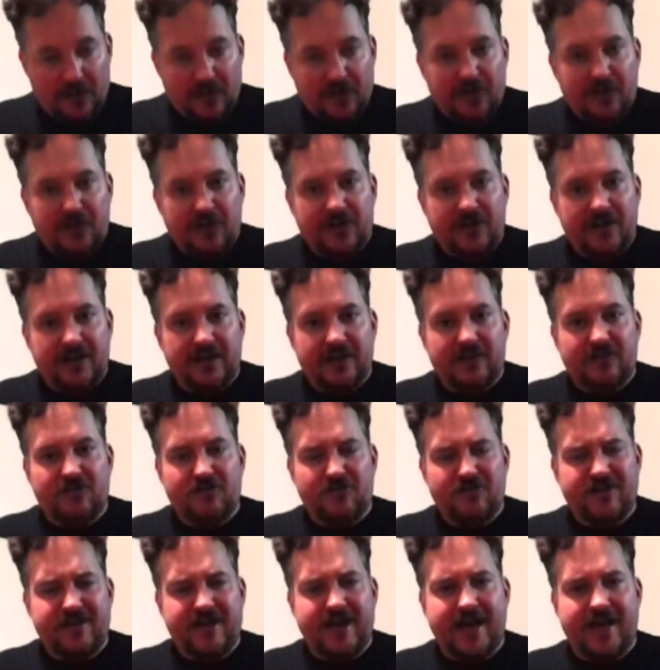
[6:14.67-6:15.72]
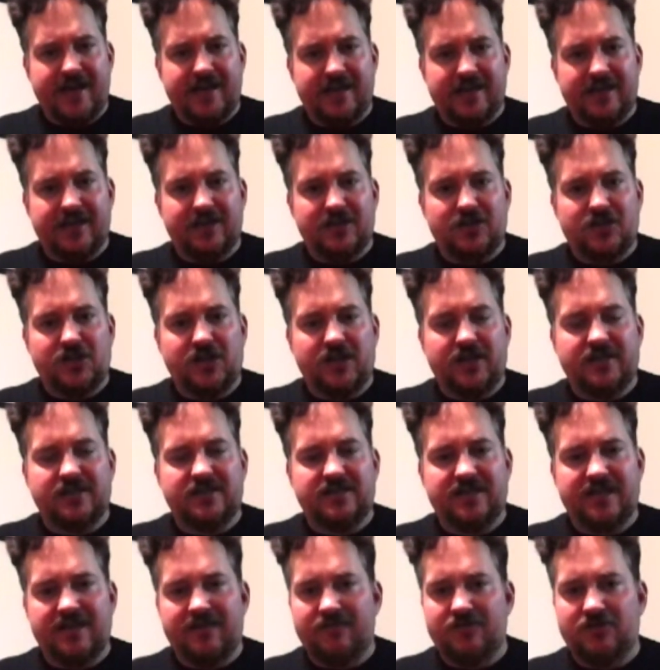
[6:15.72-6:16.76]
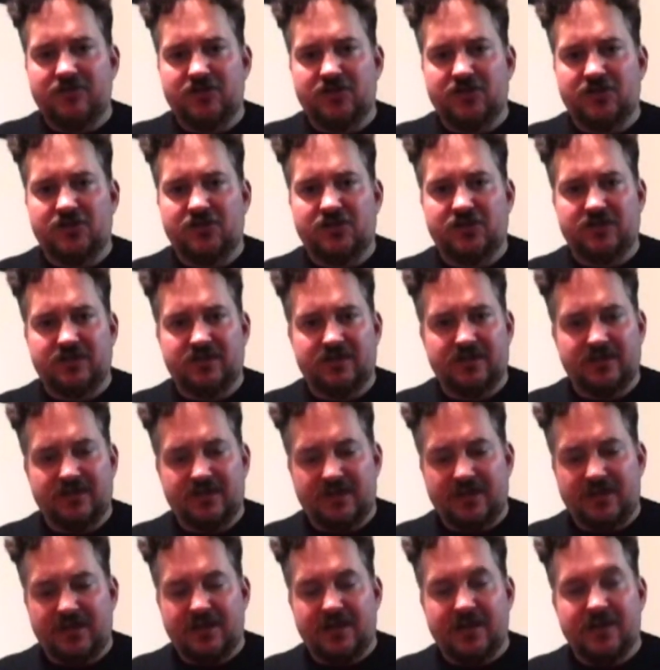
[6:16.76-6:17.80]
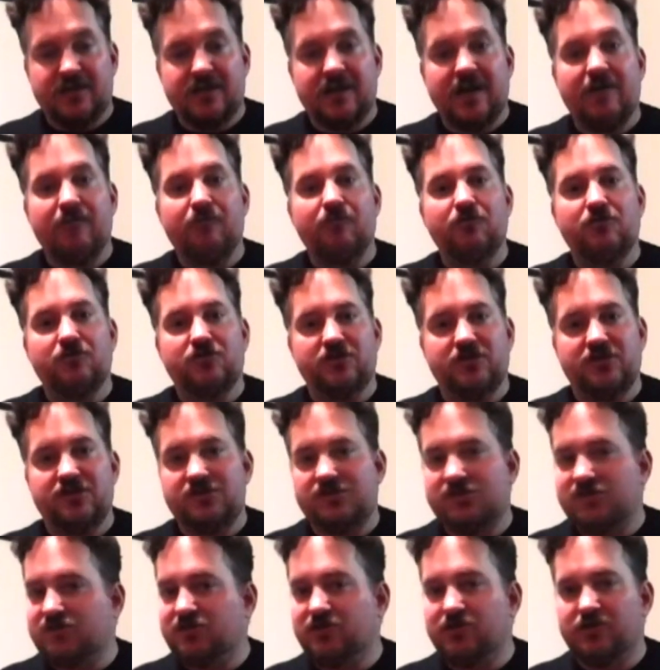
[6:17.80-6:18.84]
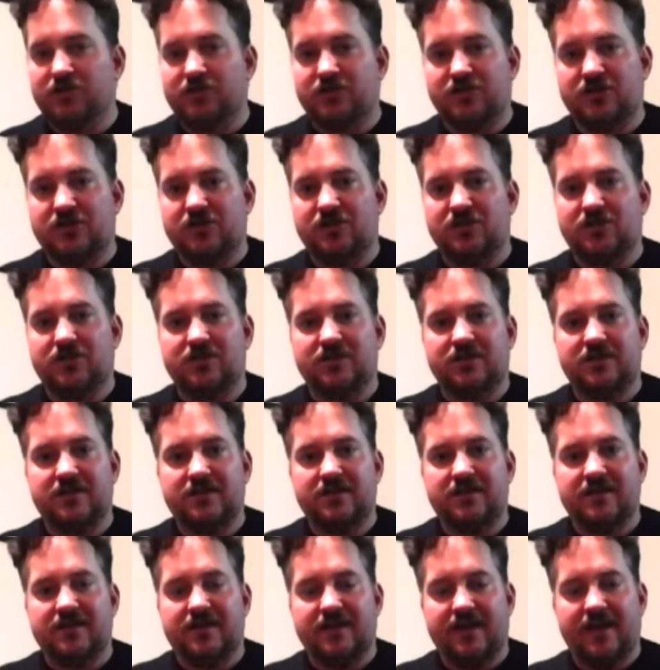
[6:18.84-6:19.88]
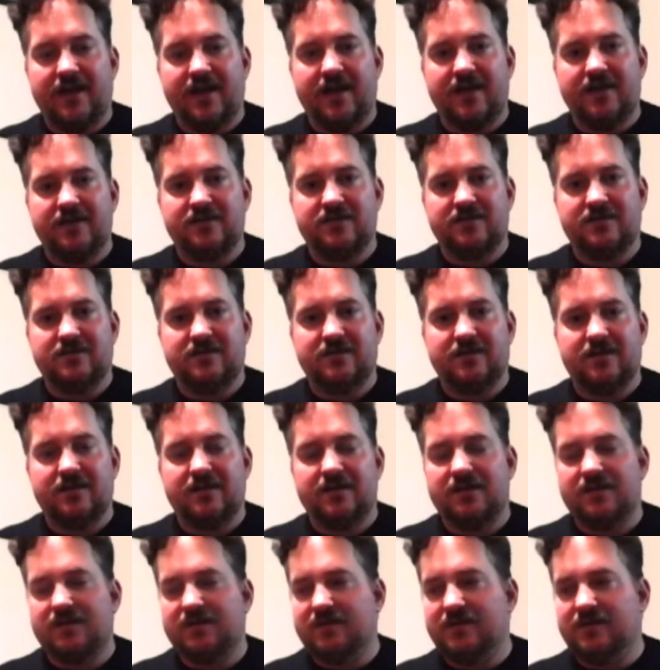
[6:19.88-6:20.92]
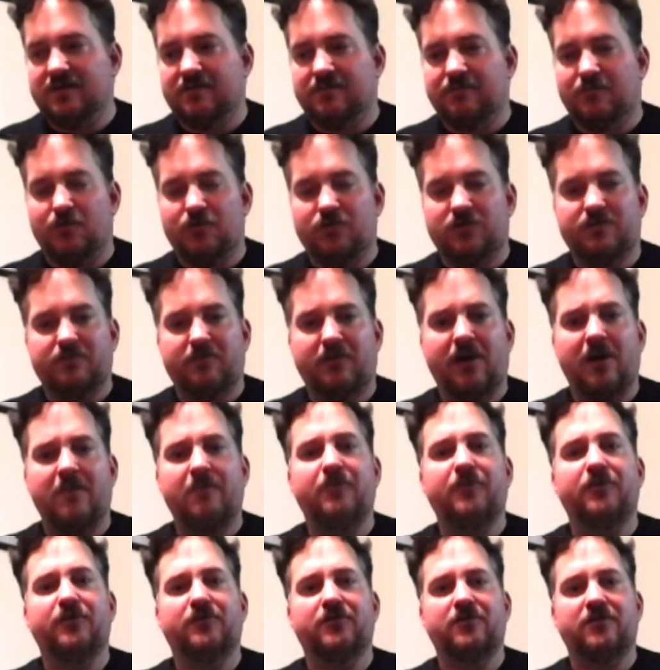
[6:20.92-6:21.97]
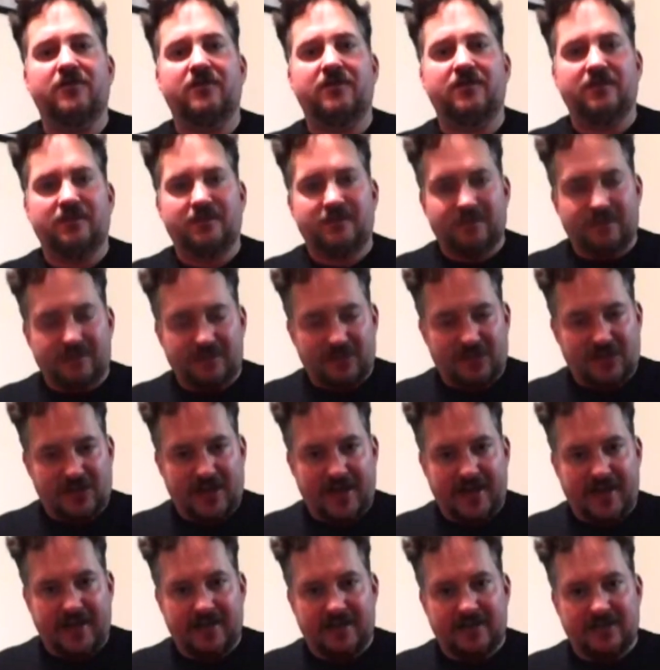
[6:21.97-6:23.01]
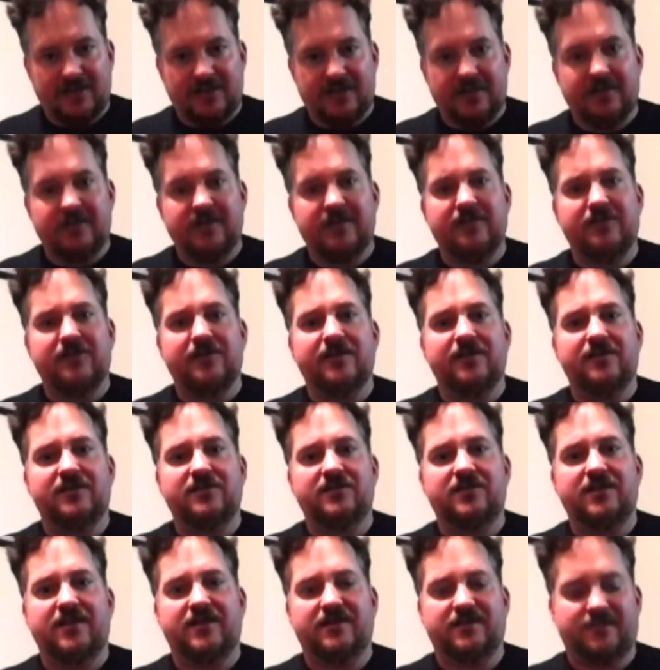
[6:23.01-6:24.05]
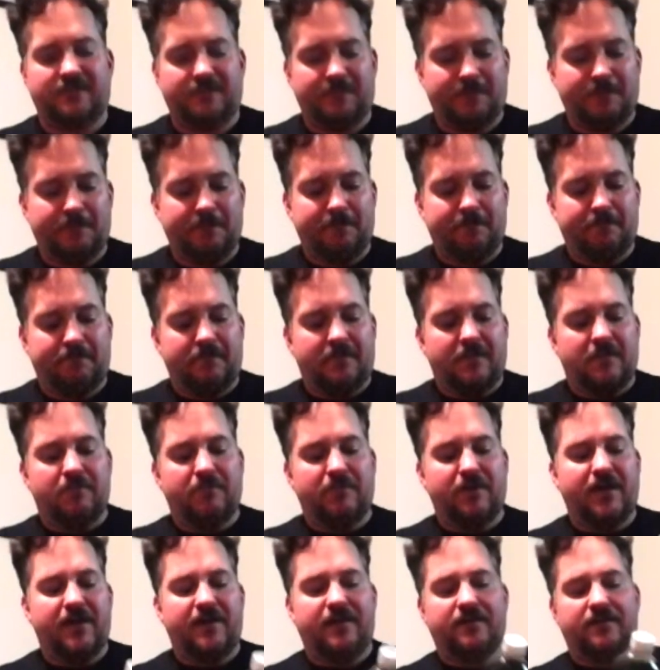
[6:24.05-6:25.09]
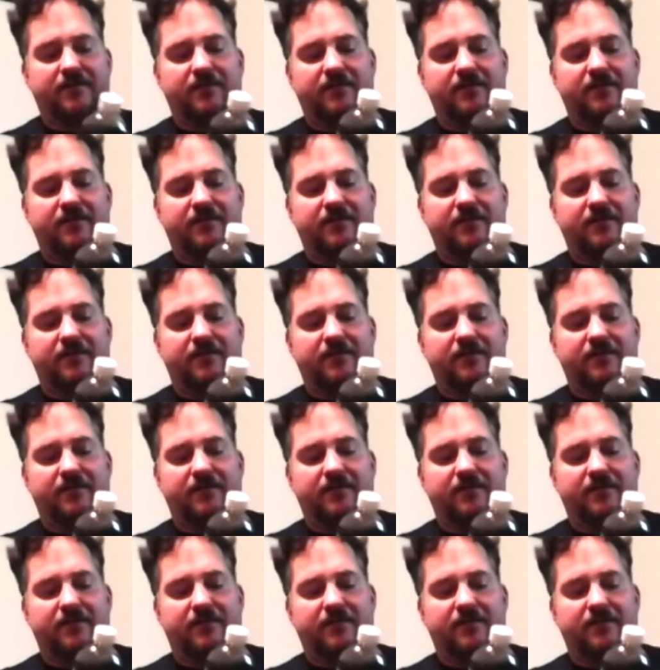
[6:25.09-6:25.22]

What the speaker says: could create chicken sandwiches that were just as delicious as the most popular chains in the United States. But